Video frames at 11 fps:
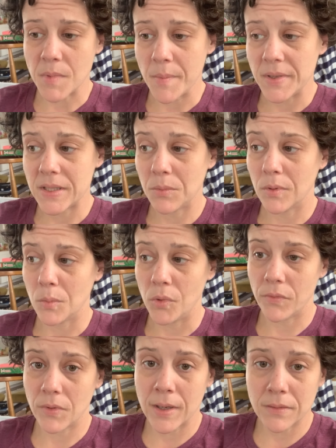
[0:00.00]
mommy's able to
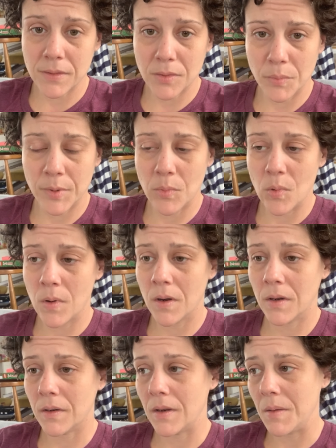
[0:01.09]
move around a little bit more,
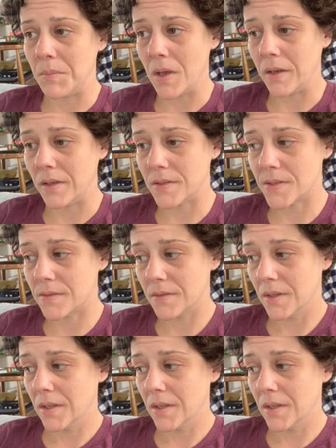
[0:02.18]
and I'm not as